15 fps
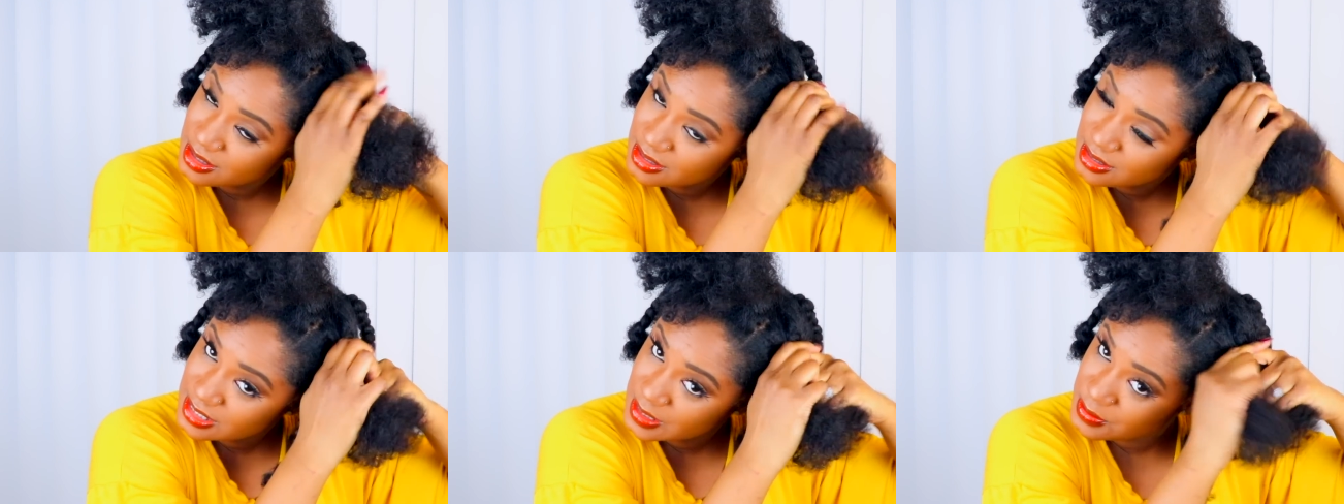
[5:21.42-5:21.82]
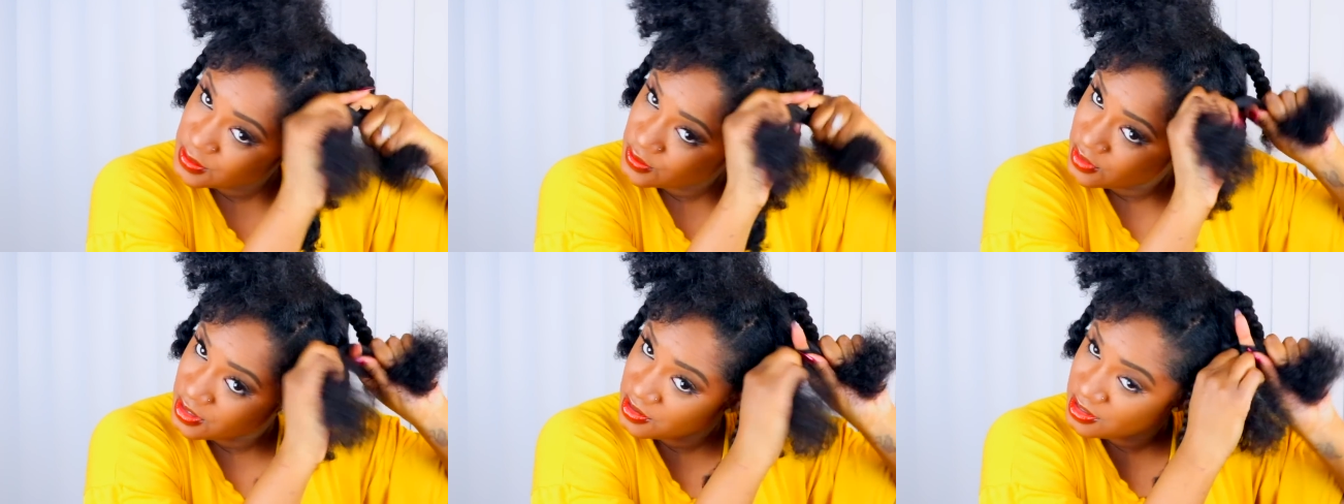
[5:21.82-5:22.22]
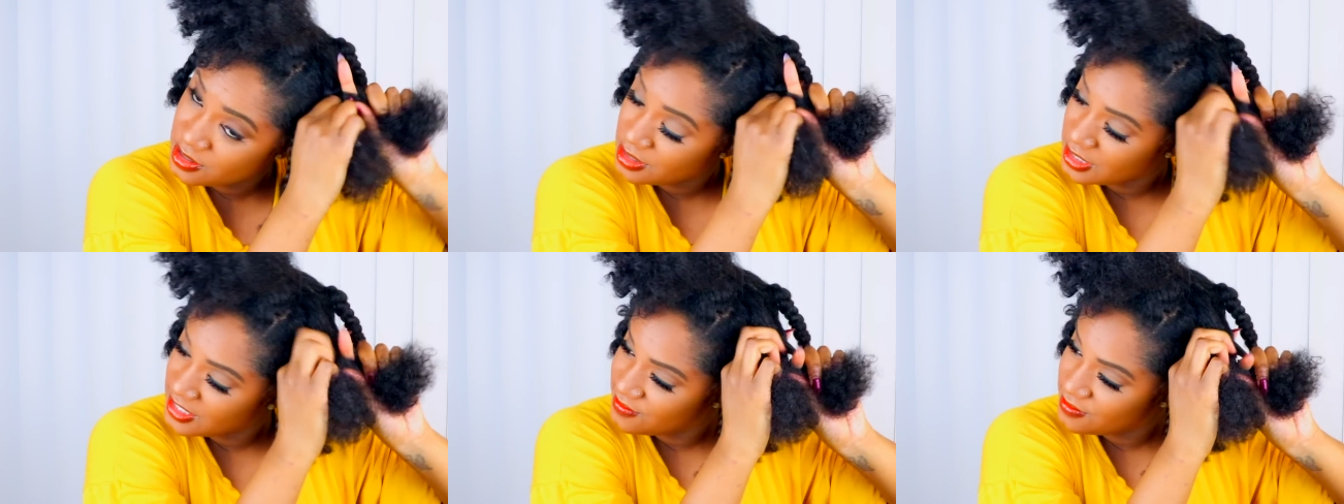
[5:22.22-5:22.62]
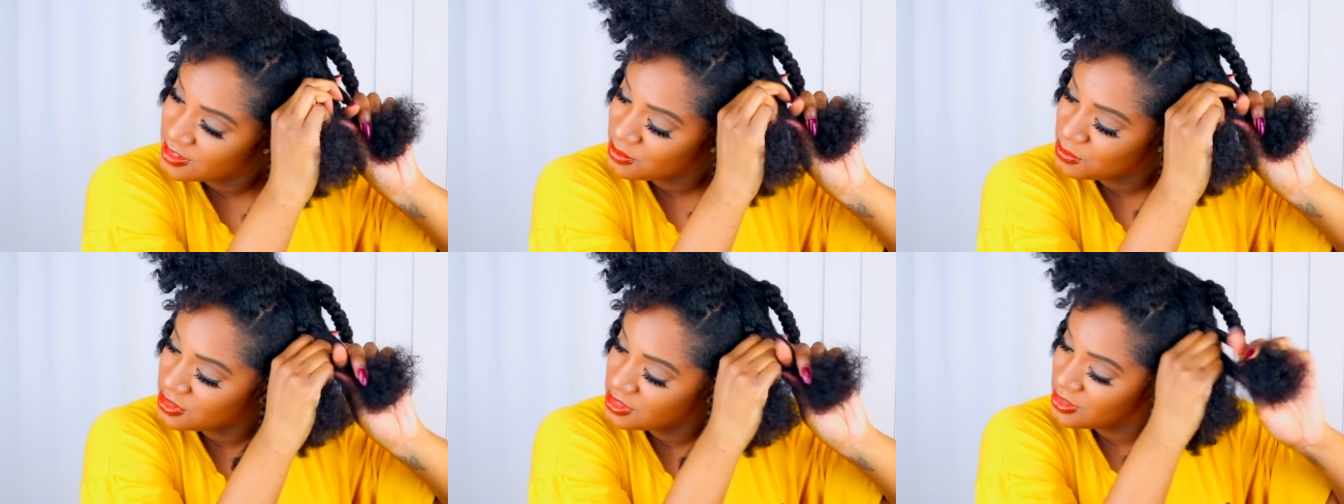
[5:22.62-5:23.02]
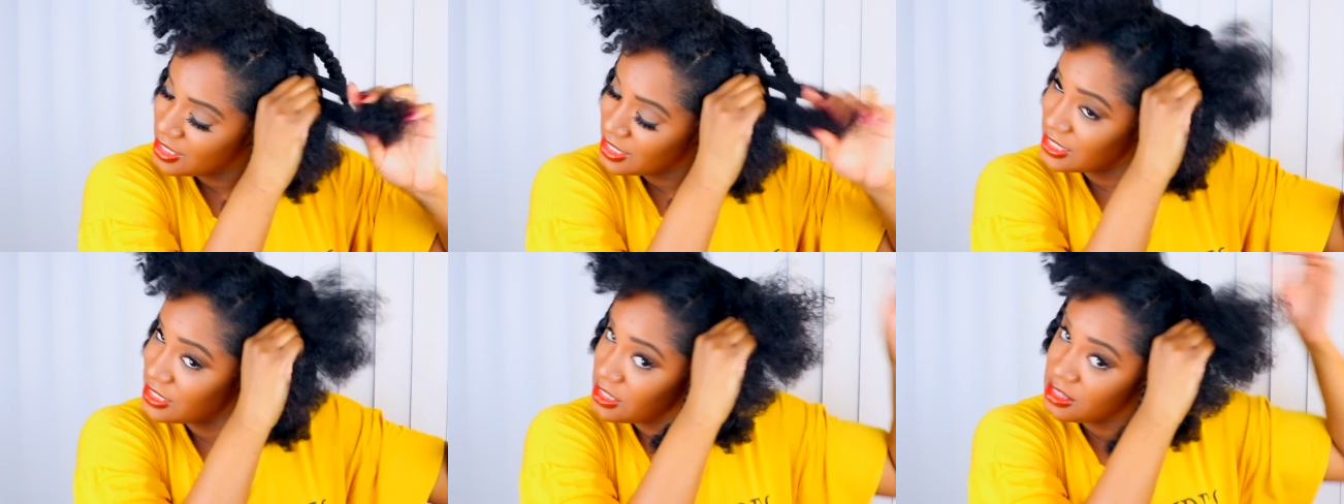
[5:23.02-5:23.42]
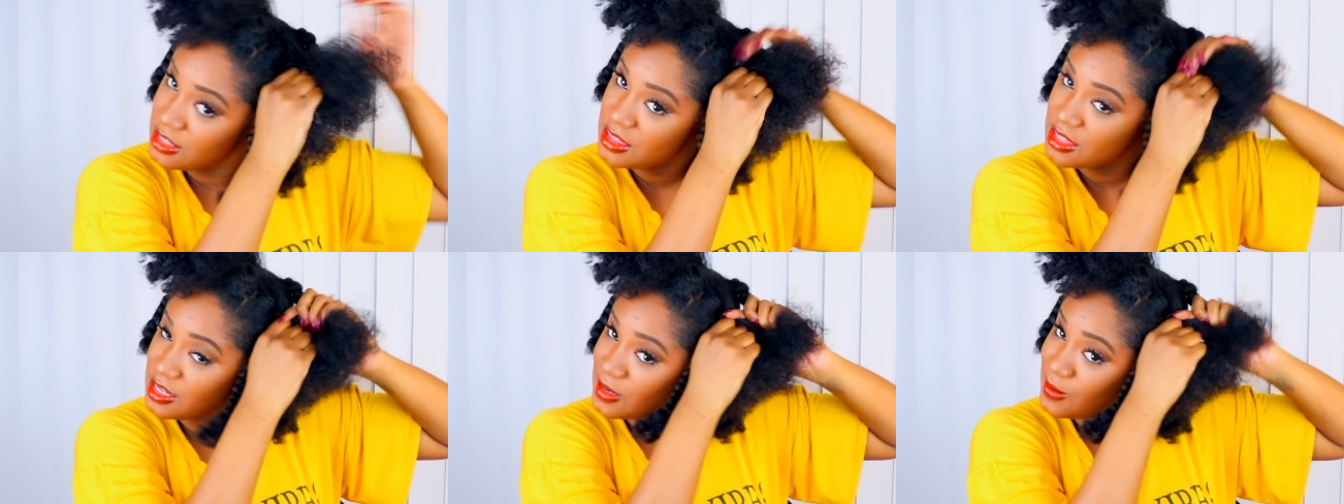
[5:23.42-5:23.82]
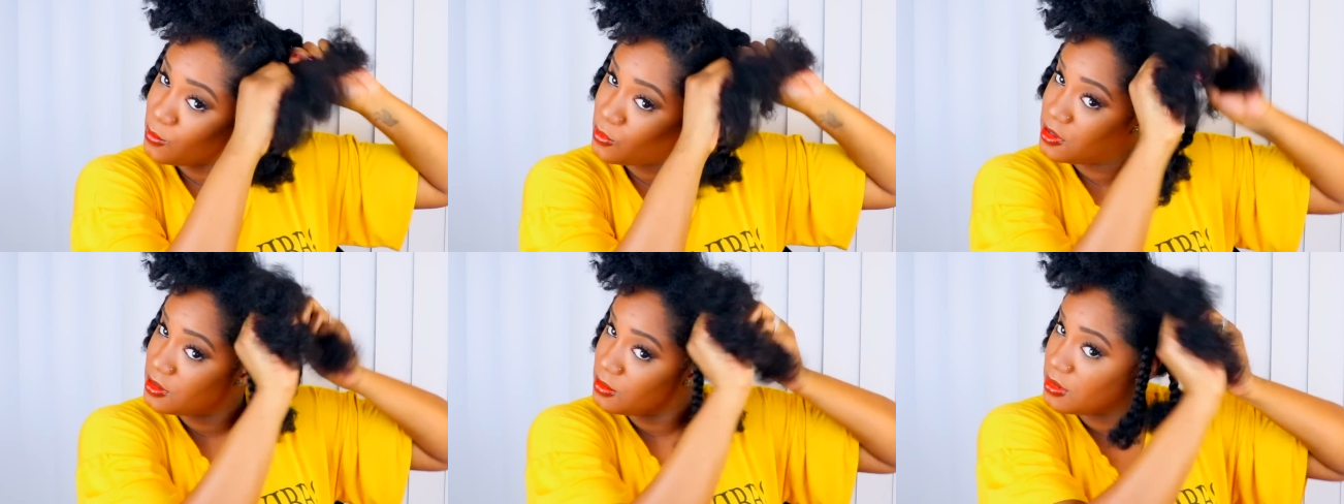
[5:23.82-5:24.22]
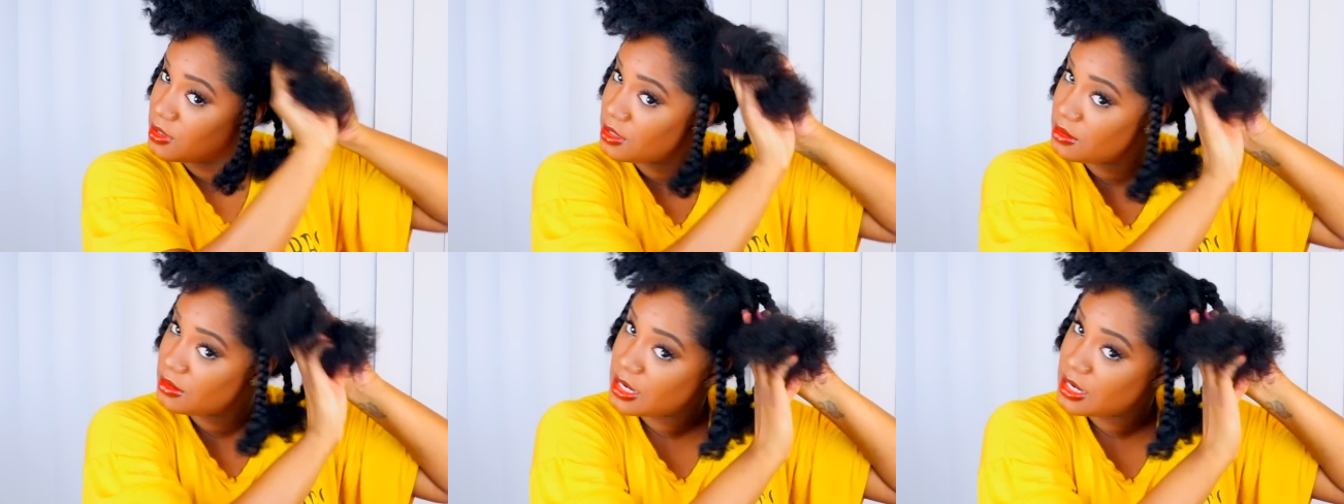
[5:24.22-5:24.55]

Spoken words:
seems very uneven to me. So that's another thing I'm worried about.